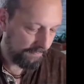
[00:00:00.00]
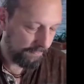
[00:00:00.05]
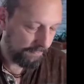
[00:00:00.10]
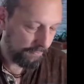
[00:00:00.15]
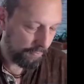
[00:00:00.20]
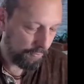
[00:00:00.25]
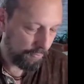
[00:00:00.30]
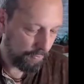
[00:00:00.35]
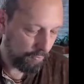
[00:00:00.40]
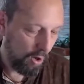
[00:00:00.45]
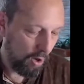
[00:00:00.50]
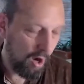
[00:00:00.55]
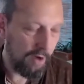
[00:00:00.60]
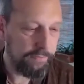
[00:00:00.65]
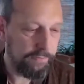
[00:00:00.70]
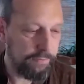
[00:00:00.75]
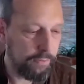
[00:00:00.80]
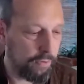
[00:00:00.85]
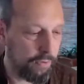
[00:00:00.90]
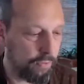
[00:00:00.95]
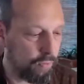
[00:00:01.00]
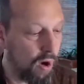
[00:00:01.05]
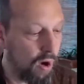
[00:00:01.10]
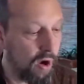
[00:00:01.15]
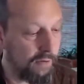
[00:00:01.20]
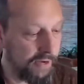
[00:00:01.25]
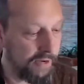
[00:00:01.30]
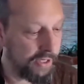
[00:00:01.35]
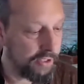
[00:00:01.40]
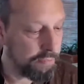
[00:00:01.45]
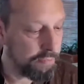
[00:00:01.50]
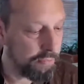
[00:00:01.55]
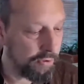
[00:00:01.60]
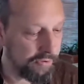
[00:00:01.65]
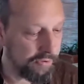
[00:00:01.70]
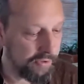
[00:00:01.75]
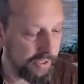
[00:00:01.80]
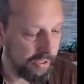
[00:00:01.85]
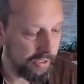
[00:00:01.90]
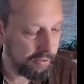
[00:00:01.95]
fruit, raw
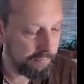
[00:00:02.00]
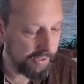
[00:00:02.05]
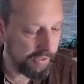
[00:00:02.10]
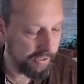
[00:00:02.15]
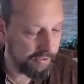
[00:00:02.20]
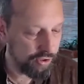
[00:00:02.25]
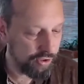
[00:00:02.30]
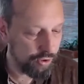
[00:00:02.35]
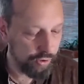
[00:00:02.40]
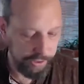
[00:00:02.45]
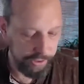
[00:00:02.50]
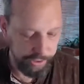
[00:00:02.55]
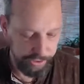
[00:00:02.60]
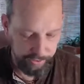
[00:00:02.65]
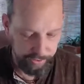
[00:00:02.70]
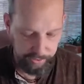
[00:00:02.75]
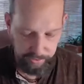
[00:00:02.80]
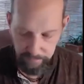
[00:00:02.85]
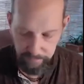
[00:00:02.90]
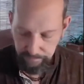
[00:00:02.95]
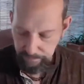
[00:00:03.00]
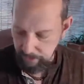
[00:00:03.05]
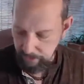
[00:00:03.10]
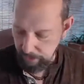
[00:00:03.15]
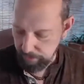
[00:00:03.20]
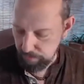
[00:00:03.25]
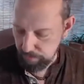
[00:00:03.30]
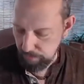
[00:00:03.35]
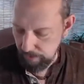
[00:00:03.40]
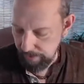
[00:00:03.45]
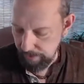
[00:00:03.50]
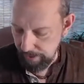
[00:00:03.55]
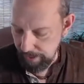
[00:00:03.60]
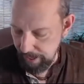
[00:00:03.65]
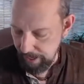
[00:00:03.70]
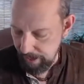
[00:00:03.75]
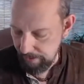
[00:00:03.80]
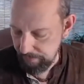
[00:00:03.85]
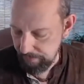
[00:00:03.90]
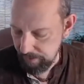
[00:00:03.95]
vegetables tend to be astringent. That's why they
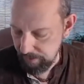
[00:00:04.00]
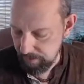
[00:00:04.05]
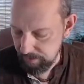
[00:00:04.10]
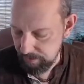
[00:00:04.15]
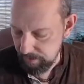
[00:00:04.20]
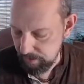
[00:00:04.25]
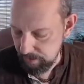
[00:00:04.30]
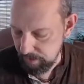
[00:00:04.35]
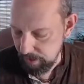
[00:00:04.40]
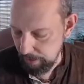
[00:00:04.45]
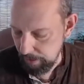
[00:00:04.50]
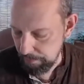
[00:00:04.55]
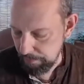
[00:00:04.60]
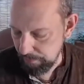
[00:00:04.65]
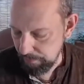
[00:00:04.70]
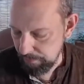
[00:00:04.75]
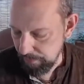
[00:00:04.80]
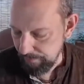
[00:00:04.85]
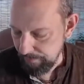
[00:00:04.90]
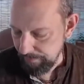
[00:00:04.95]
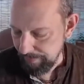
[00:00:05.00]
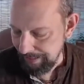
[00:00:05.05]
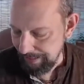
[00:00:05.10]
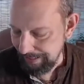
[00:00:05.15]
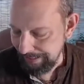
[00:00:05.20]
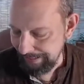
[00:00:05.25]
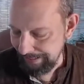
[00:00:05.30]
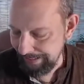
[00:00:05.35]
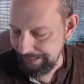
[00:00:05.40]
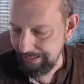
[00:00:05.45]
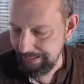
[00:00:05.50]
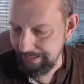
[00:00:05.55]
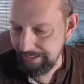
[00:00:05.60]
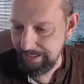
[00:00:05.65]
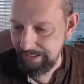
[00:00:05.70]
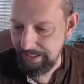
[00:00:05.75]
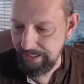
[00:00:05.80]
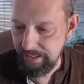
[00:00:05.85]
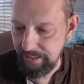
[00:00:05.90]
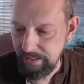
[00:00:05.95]
have this
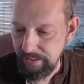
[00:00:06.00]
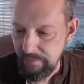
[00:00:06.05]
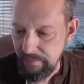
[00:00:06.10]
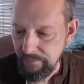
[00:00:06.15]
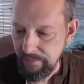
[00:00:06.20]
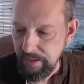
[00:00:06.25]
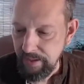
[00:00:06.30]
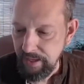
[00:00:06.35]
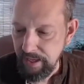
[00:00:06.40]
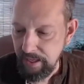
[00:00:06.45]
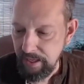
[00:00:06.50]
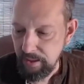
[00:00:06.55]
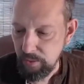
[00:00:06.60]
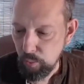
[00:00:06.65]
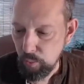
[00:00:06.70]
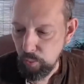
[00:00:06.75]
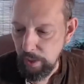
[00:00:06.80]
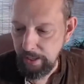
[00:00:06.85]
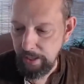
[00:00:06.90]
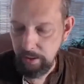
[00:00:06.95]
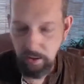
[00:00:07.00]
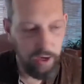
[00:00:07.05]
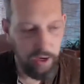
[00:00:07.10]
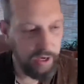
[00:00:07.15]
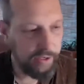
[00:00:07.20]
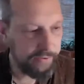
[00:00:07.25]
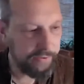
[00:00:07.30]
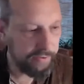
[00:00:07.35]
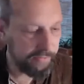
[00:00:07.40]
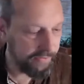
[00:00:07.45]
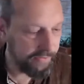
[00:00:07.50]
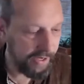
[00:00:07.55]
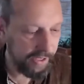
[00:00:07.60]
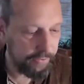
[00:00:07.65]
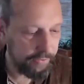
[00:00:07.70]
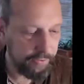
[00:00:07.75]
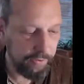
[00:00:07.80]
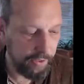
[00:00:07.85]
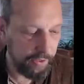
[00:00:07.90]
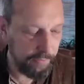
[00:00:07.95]
cleansing and weight loss effect.
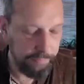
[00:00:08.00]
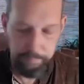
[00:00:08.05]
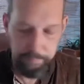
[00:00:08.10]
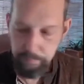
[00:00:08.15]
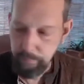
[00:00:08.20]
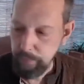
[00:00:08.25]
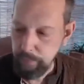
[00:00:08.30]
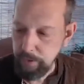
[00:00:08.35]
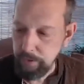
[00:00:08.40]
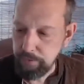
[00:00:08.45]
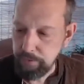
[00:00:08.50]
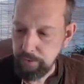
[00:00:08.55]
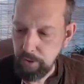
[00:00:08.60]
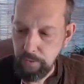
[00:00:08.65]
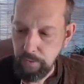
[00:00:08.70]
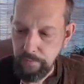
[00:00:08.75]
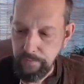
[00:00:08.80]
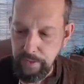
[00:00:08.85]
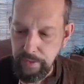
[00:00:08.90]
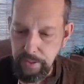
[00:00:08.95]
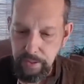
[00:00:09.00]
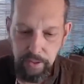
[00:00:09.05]
So